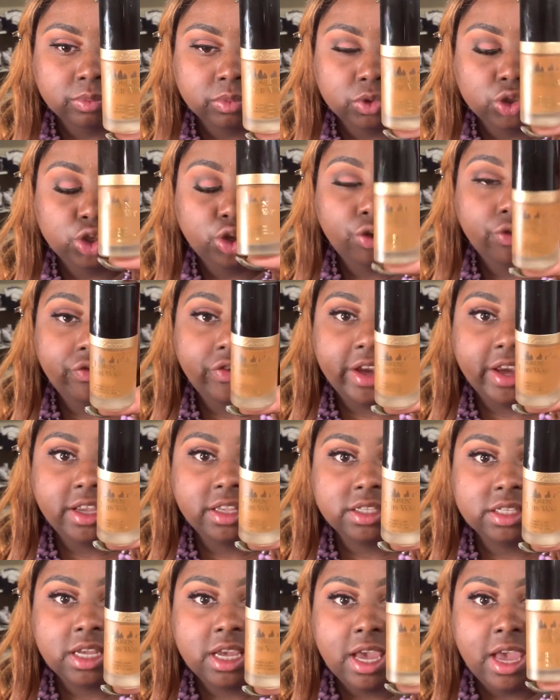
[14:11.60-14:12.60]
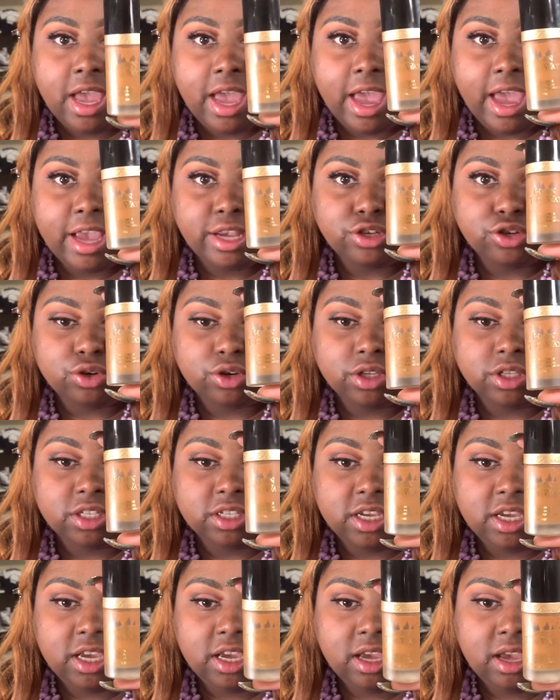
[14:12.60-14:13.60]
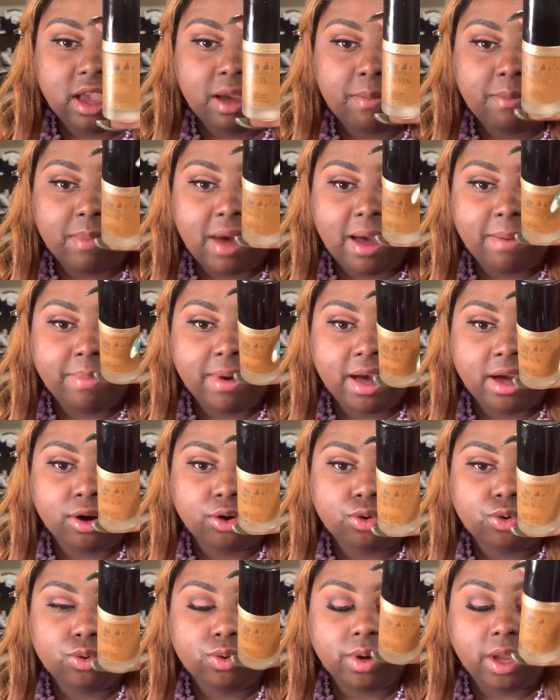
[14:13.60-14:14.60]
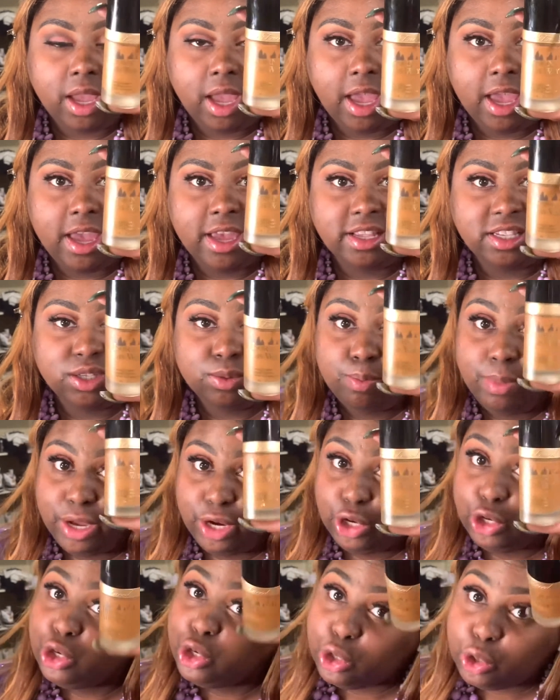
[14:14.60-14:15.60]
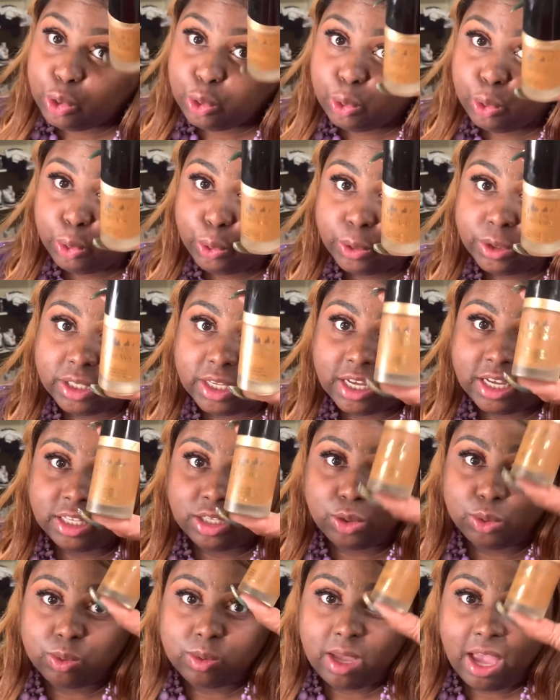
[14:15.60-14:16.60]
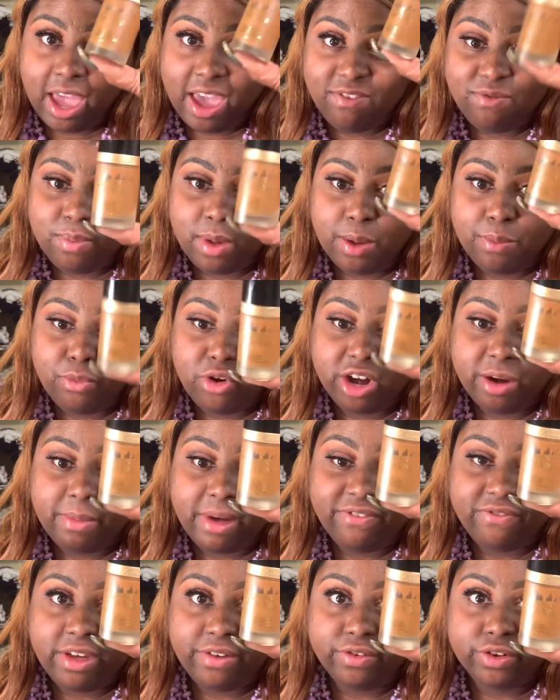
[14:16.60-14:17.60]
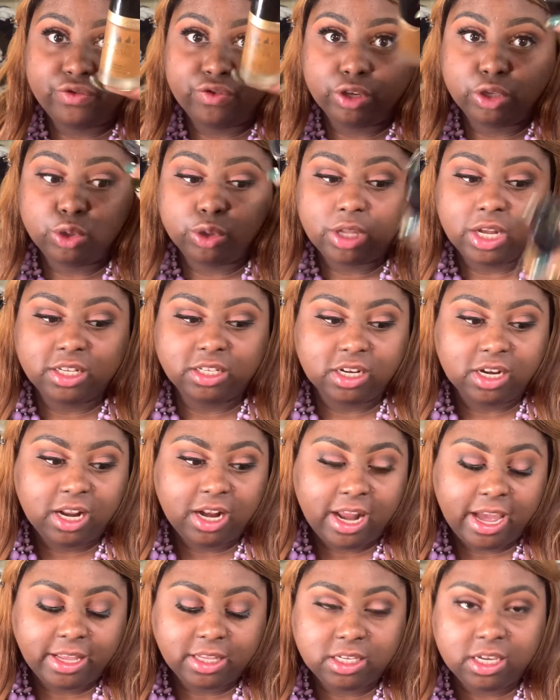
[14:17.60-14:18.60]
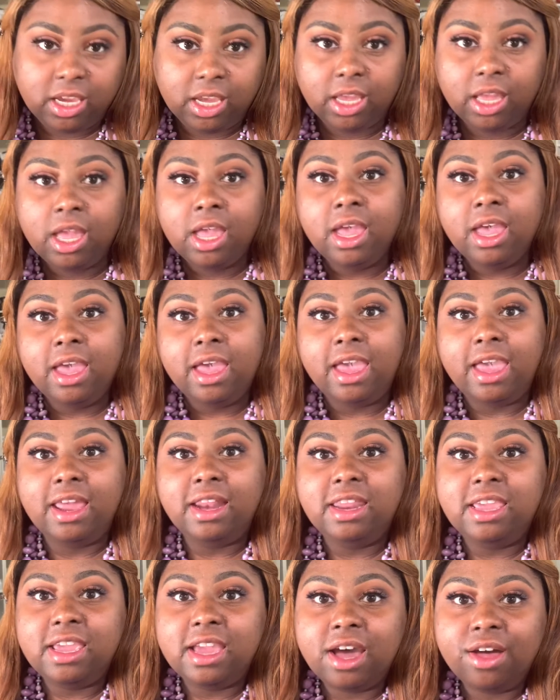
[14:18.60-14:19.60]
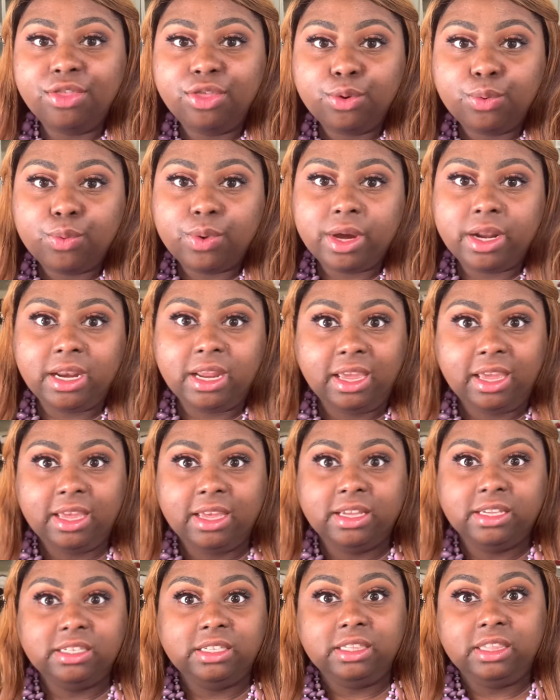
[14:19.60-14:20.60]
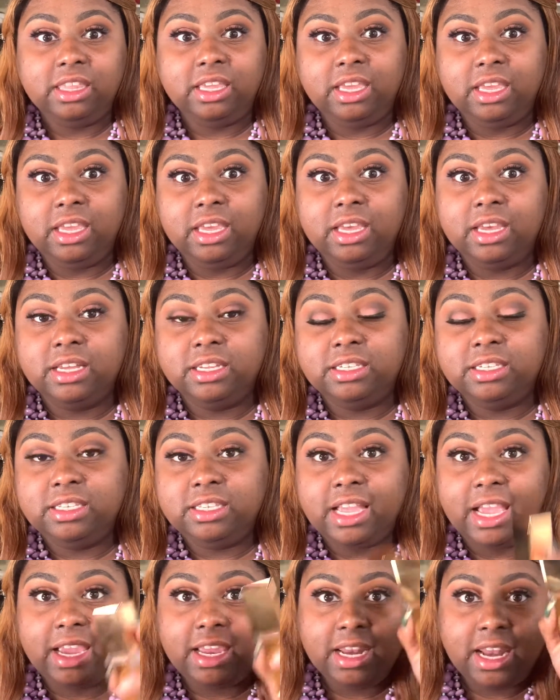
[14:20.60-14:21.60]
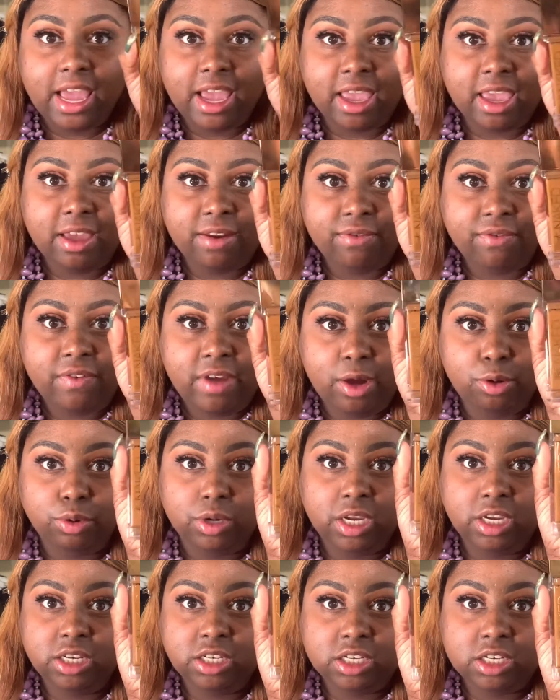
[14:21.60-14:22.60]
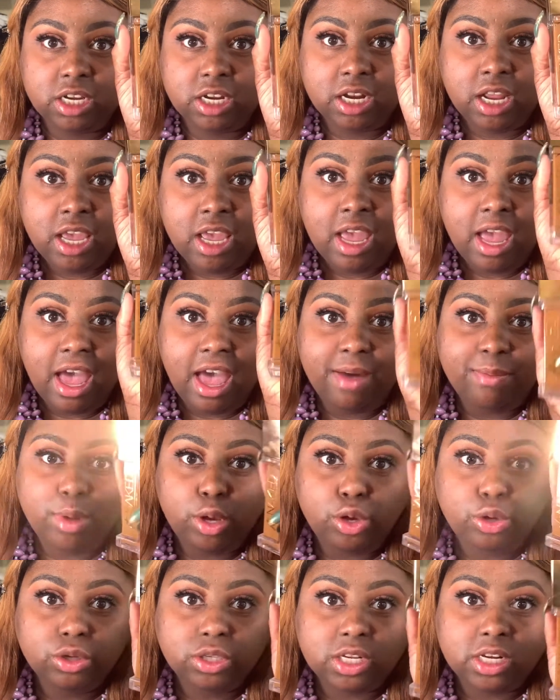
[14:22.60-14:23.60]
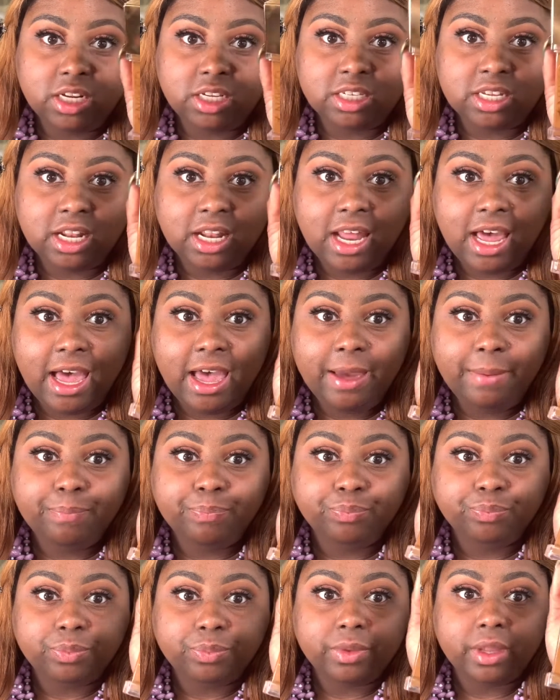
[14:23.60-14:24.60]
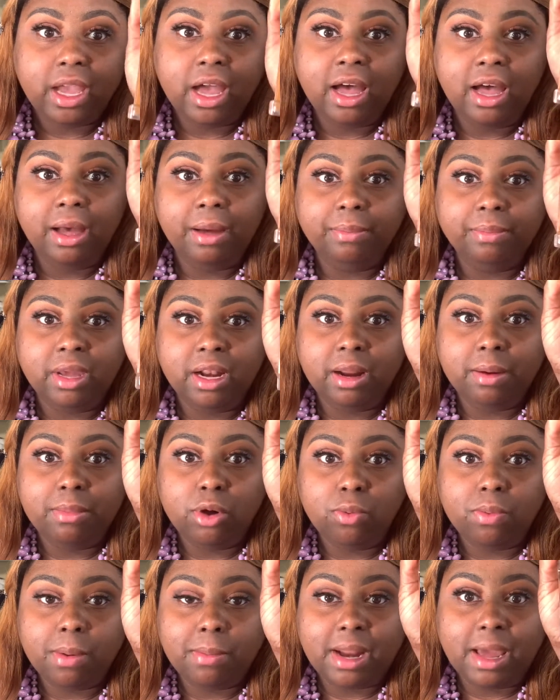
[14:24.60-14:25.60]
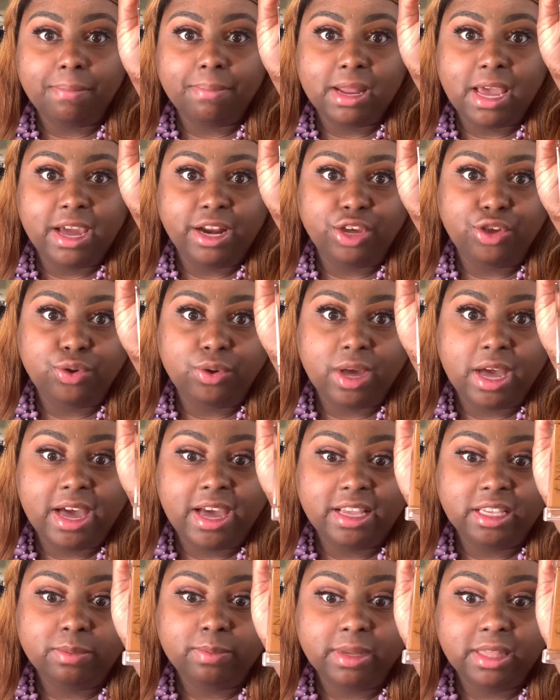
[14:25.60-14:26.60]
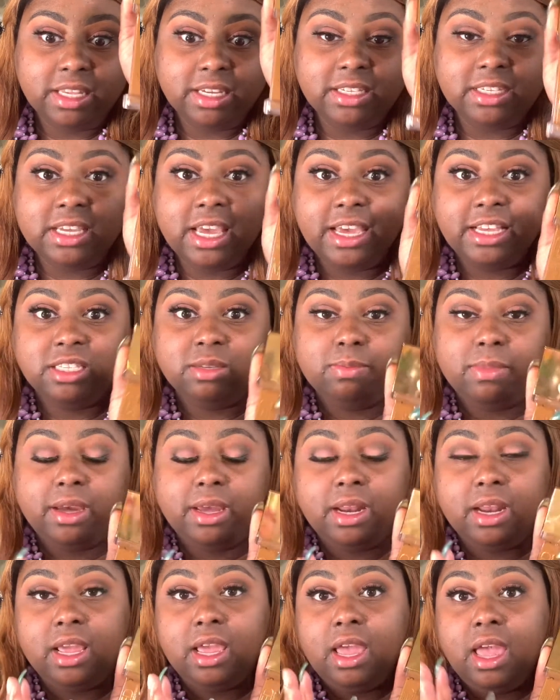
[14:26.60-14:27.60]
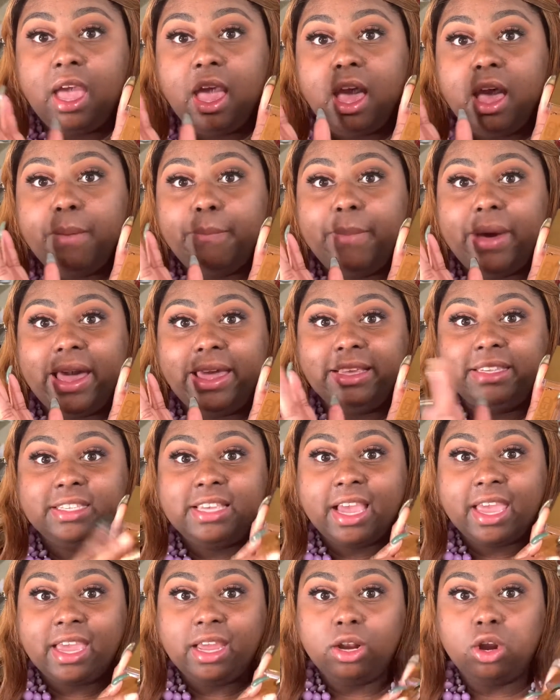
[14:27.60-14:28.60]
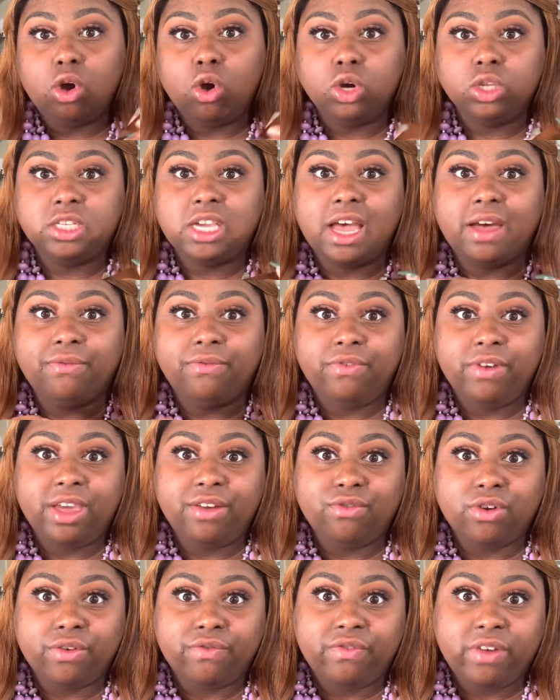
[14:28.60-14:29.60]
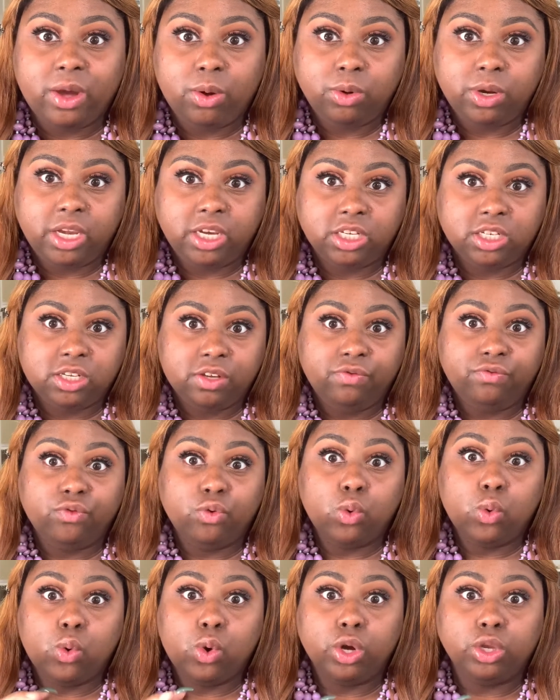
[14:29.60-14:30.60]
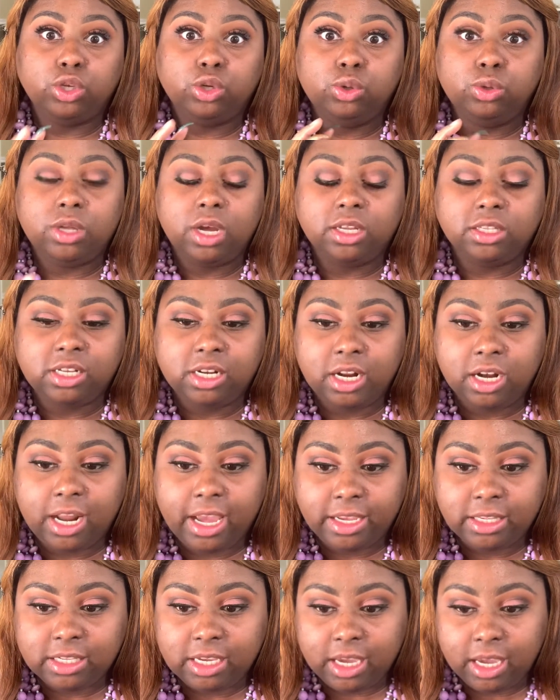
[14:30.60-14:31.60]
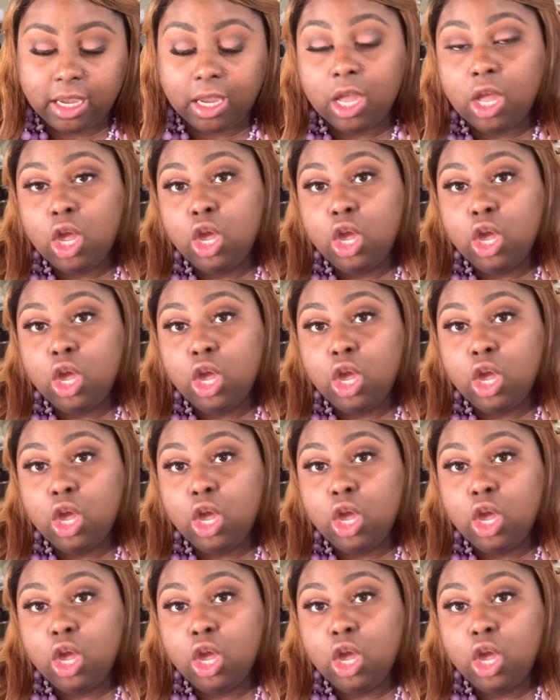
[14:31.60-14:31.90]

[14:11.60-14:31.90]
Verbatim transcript: Too Faced. As you can see, my bottle has been used. It's have been one of my favorites for 2019. And the other one is the Stay Naked Foundation. I've been using this a lot. Um, and I hope I'm not blinding you guys, but this has been my second all-time favorite foundation for 2019.